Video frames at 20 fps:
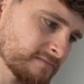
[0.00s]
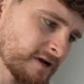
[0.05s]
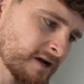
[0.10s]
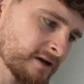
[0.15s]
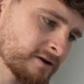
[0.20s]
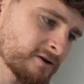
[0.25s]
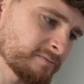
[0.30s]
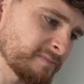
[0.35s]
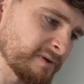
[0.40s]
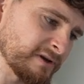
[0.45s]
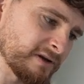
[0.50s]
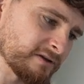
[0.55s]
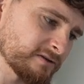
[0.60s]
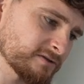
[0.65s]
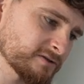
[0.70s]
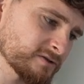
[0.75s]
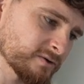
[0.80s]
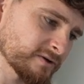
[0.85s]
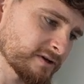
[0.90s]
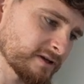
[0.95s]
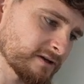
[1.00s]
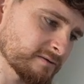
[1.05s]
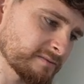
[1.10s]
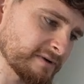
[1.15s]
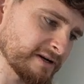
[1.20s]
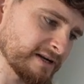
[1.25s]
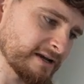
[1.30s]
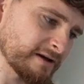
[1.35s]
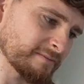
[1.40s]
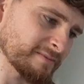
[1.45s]
I could be talking
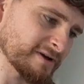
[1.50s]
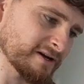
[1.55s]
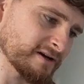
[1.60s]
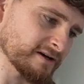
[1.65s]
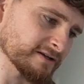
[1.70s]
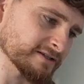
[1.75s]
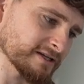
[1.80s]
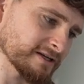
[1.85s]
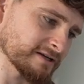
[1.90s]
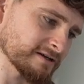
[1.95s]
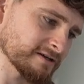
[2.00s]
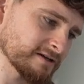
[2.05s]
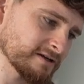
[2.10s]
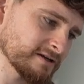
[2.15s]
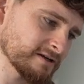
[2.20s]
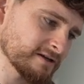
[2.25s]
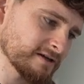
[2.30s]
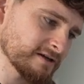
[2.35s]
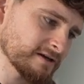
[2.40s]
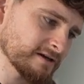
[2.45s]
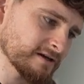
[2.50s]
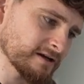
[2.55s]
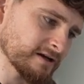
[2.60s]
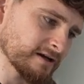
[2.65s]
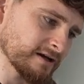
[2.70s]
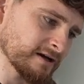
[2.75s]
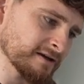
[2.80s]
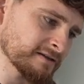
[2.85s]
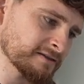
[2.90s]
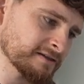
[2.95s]
completely out my arse here.
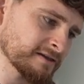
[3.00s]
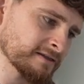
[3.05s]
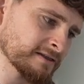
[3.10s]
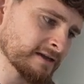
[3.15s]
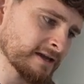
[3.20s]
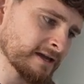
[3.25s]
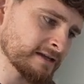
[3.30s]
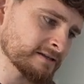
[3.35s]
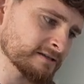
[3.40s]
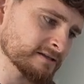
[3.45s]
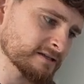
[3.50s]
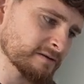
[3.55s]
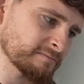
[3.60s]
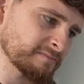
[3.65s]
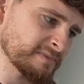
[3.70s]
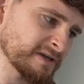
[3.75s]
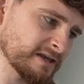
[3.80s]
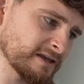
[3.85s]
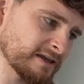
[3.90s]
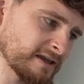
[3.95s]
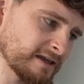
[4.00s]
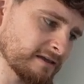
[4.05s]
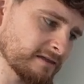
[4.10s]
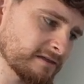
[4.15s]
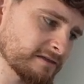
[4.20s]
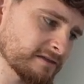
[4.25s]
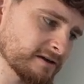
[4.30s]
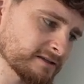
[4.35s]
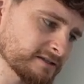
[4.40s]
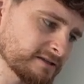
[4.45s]
I think that ends up being a
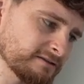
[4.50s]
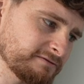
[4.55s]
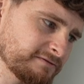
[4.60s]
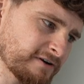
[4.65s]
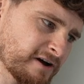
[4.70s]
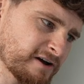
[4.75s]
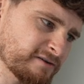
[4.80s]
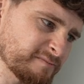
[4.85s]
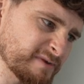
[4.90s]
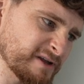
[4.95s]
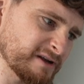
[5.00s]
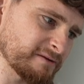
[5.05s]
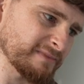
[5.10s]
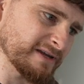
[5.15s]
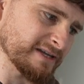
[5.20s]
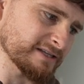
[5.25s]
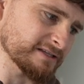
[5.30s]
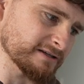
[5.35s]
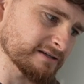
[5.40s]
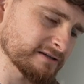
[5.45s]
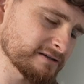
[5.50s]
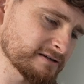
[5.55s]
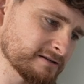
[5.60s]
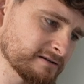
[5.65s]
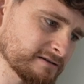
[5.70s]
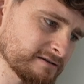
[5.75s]
35mm.